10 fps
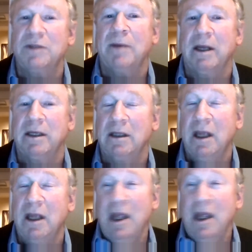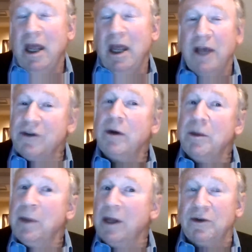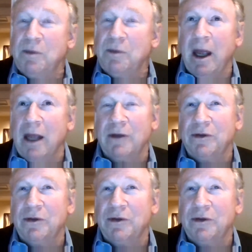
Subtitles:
spending has already bounced back.